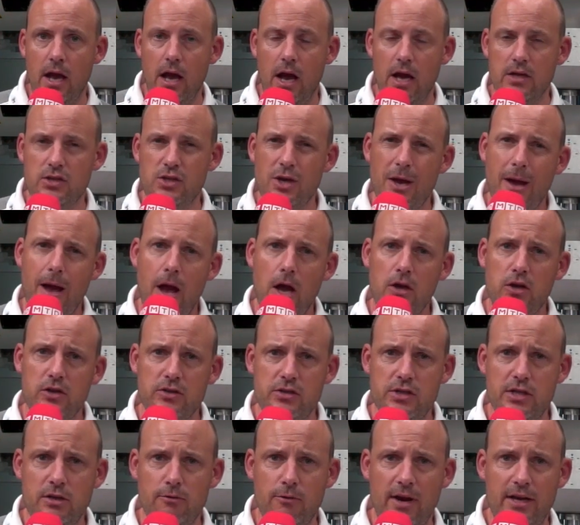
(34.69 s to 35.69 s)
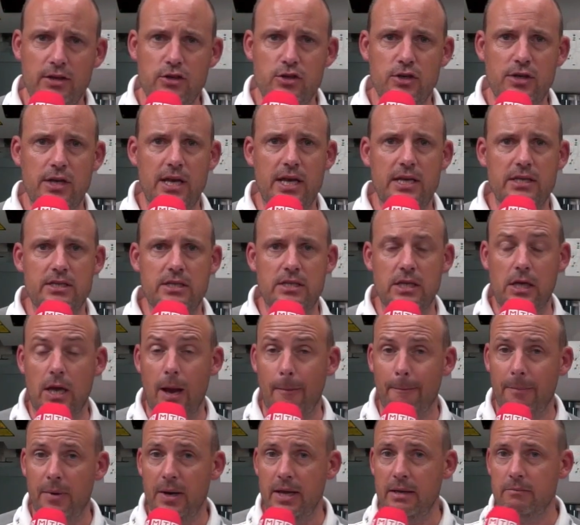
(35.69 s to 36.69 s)
Uh, so a consideration is the
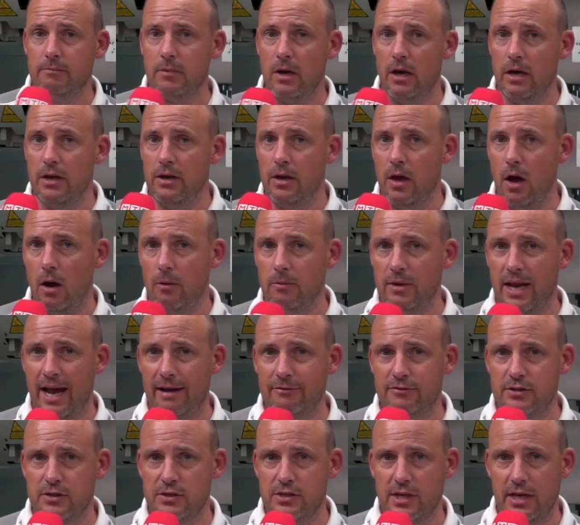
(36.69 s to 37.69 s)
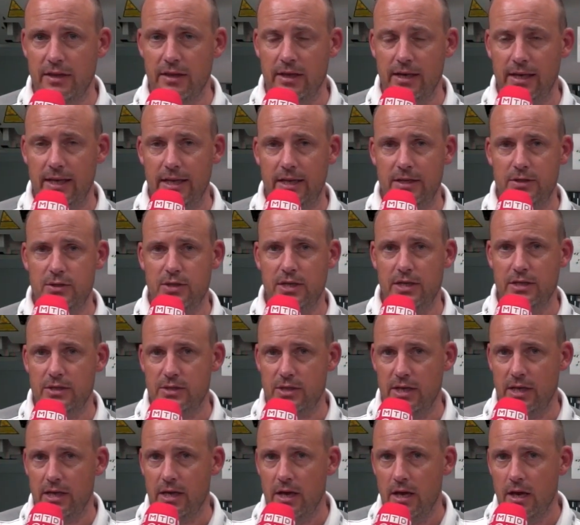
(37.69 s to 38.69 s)
company, and I would have to say that Leader C N
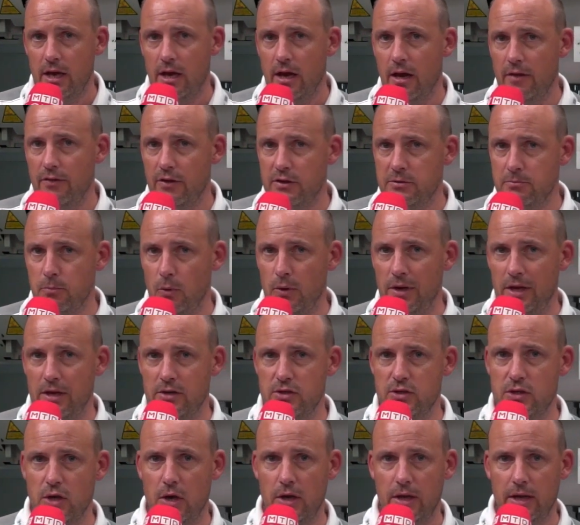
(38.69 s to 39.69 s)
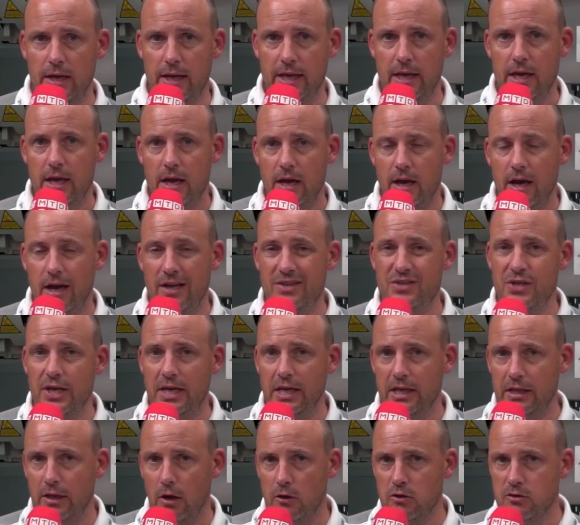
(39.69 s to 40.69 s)
C at this point are certainly uh,
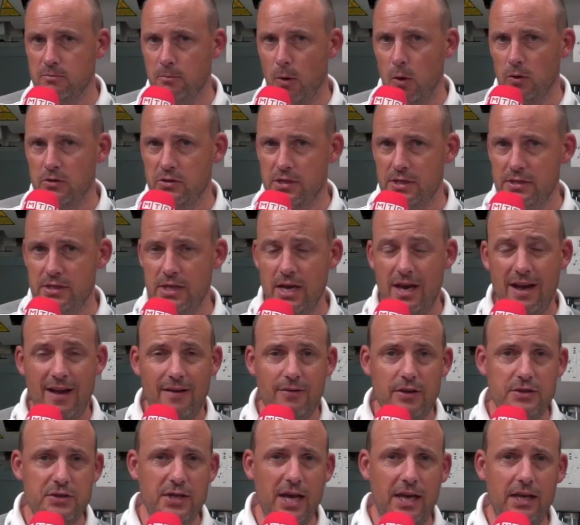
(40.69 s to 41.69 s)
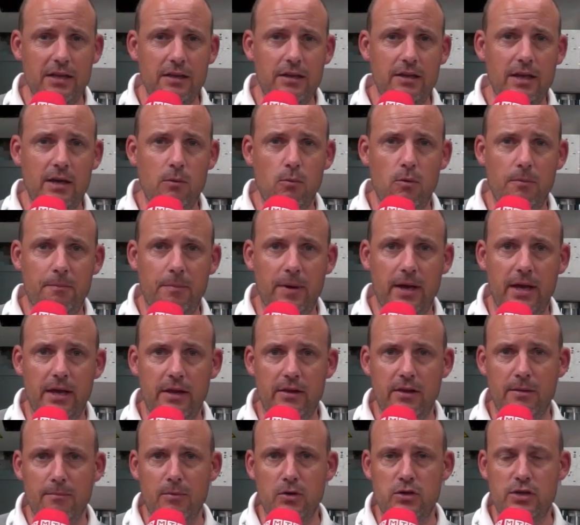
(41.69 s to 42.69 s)
ticking those boxes. The second thing would
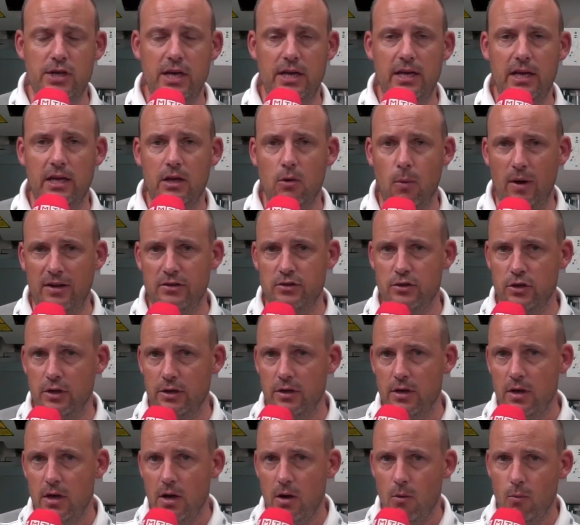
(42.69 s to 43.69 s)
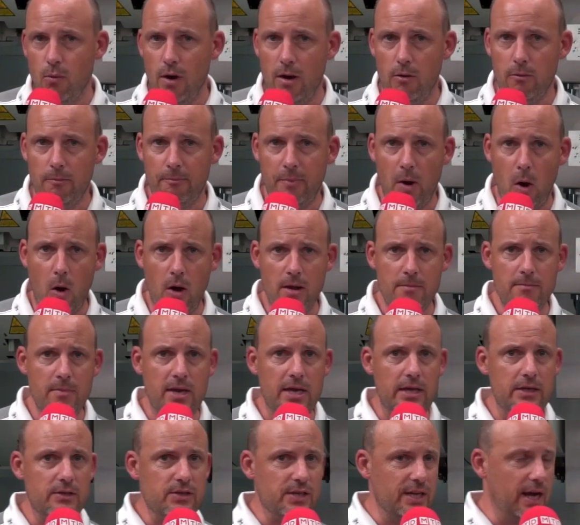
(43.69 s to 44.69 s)
be the machining question. Well, behind
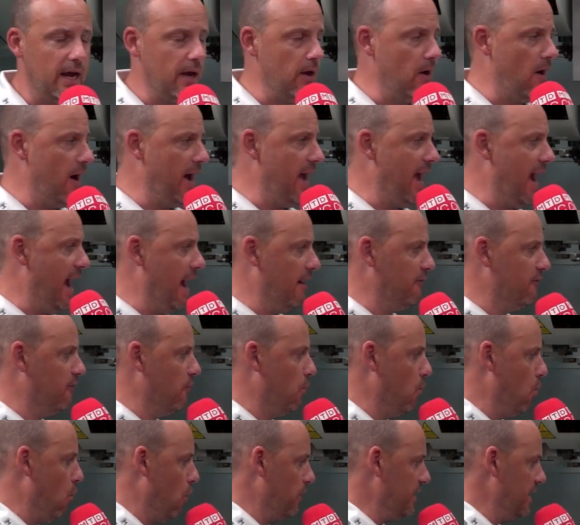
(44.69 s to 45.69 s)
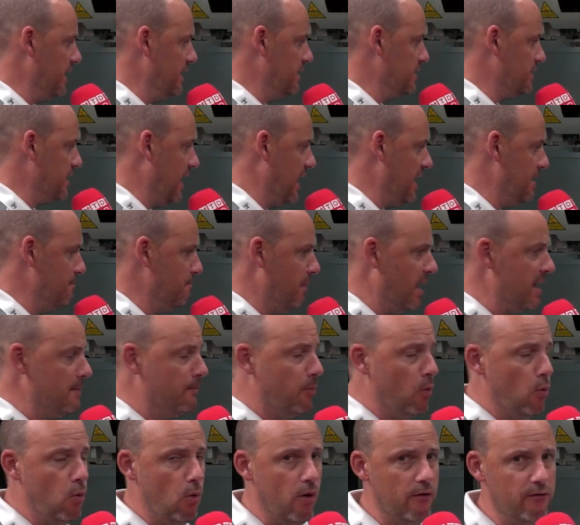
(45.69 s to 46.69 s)
me today I have what is a
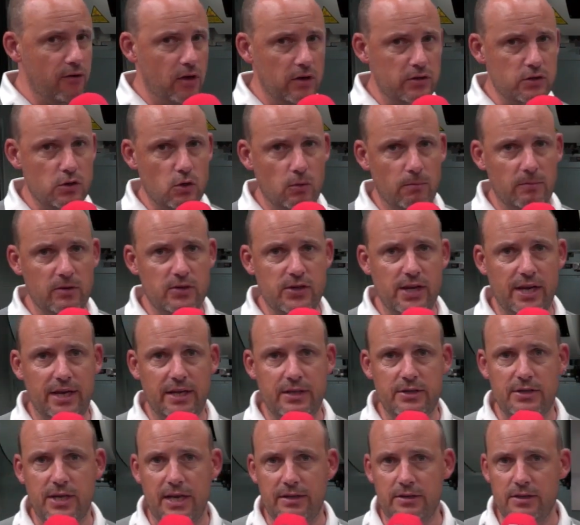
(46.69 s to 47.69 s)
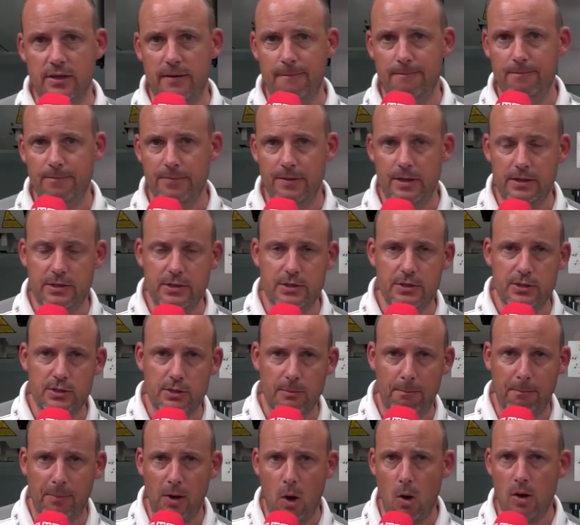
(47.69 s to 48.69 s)
Maple Vertical Machining Centre. This is
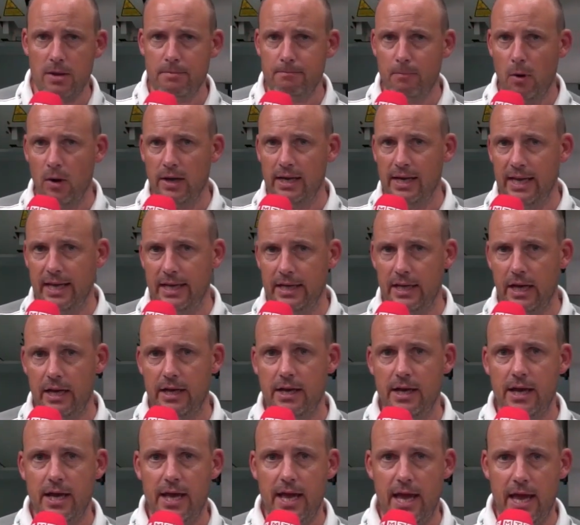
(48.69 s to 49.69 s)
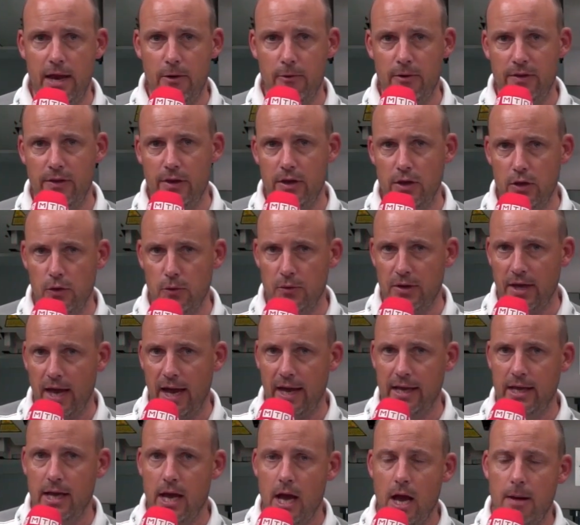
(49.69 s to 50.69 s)
supplied by Leader here in the U
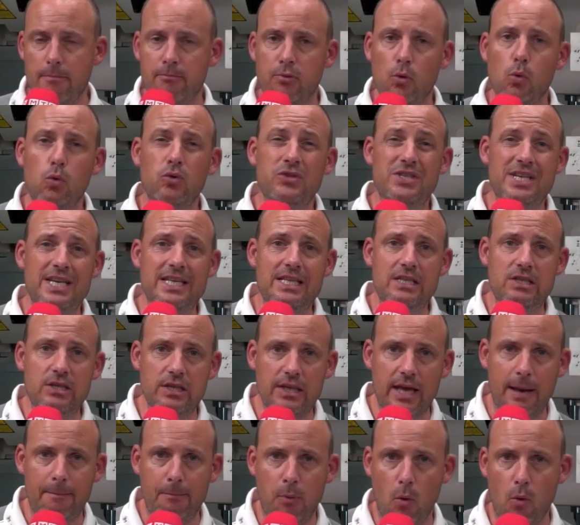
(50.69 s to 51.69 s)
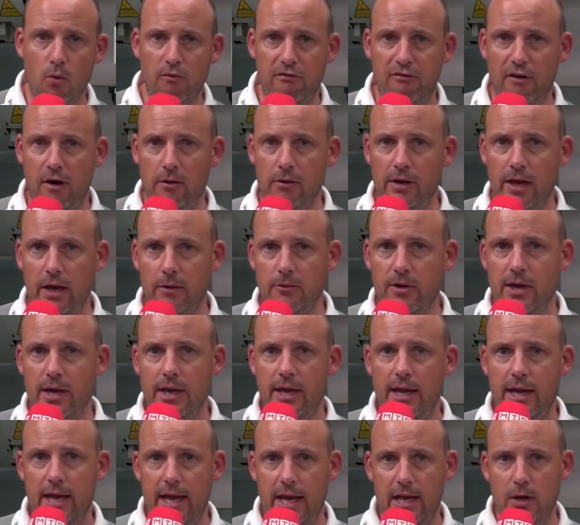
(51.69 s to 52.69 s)
K, brought into their portfolio
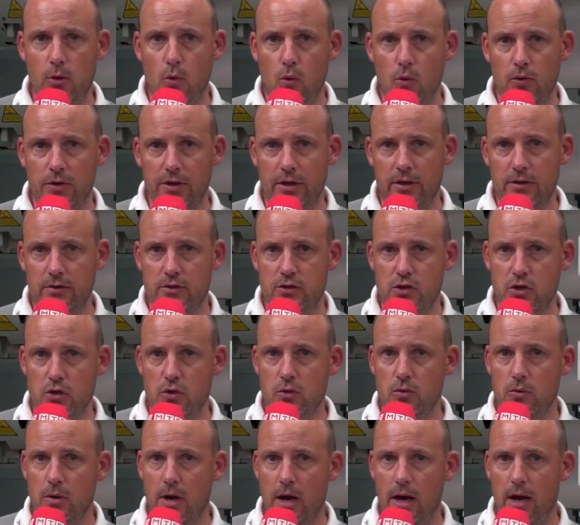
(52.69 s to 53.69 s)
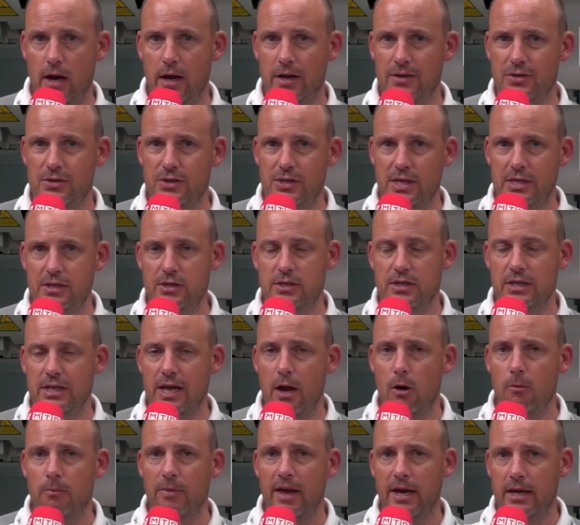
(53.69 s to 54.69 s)
in order to uh, assist and
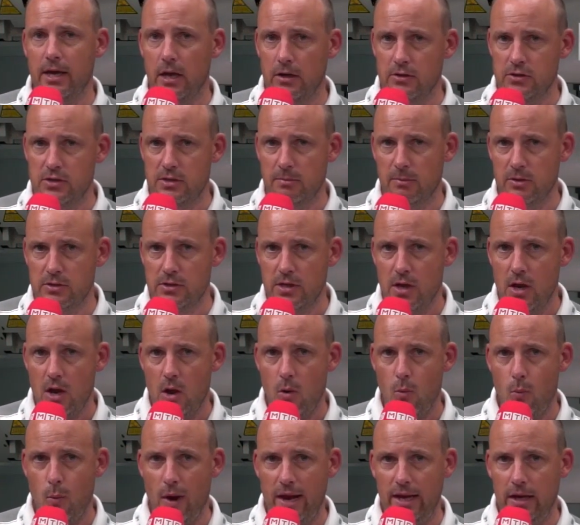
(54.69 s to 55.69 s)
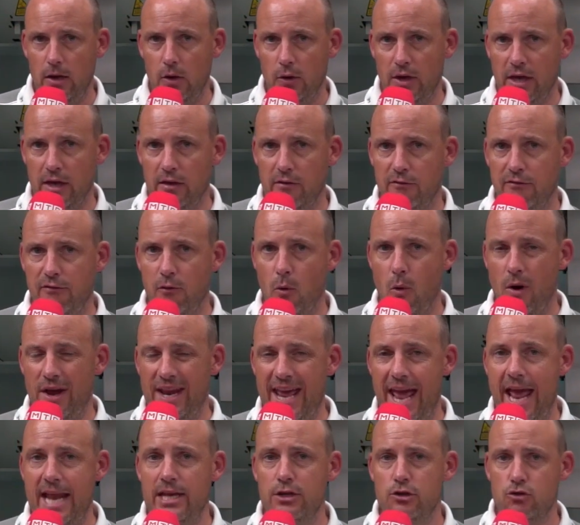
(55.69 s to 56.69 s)
help their customers when looking for
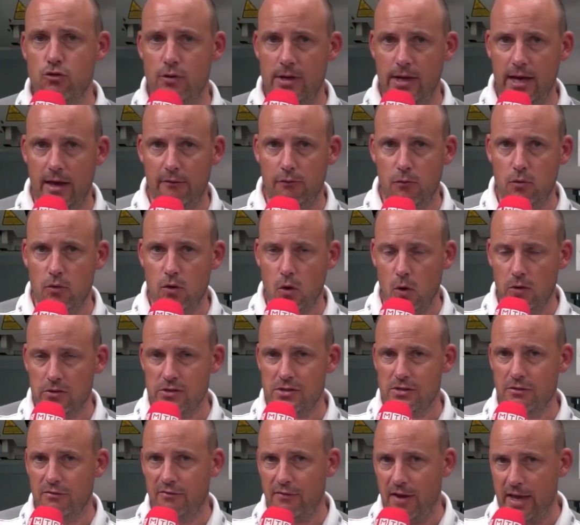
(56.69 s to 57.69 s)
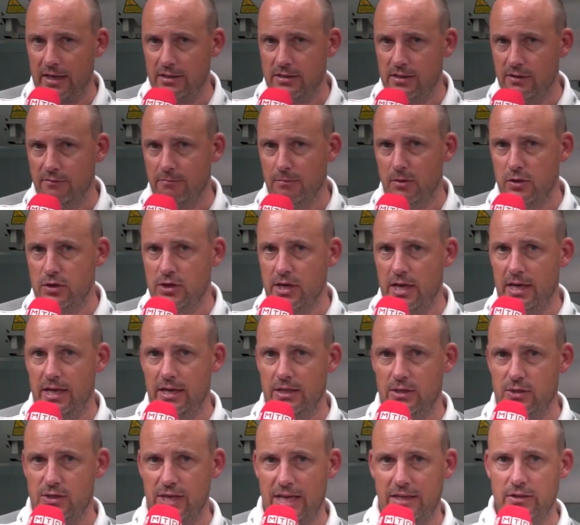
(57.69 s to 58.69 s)
an entry-level, cost-effective
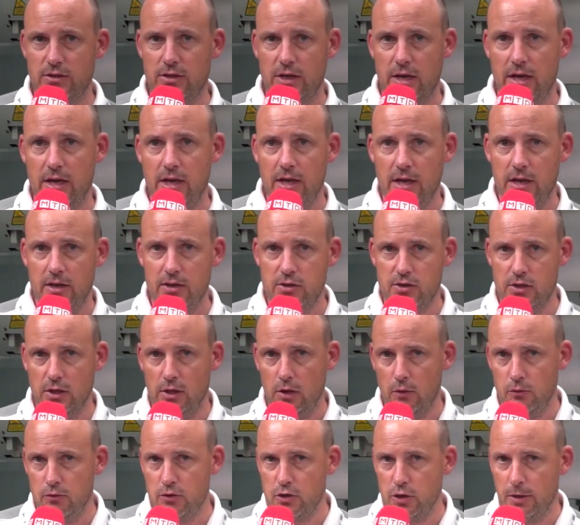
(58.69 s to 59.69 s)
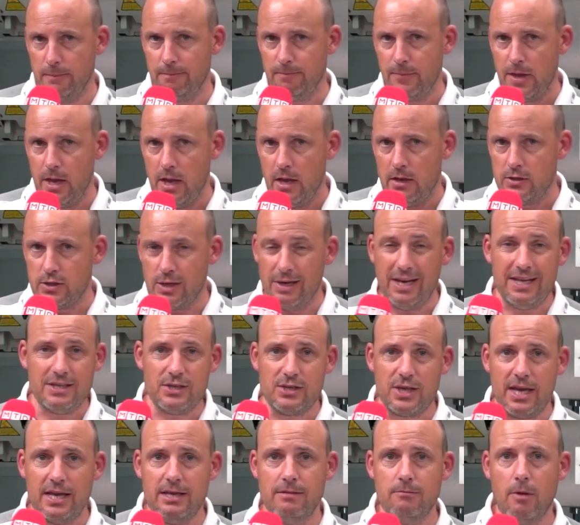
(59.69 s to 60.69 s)
machining centre solution. So
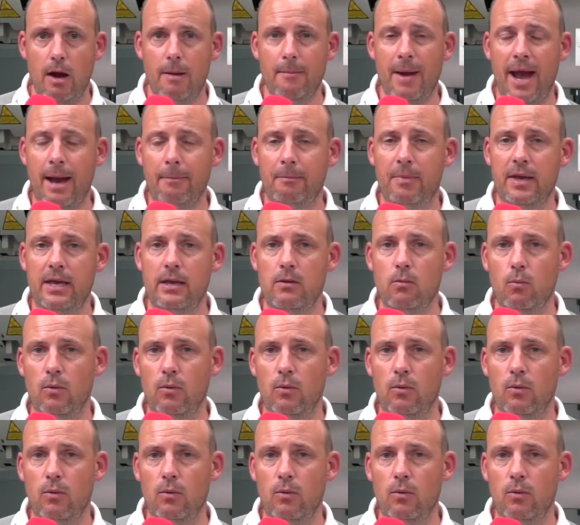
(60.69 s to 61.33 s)
let's say I'm happy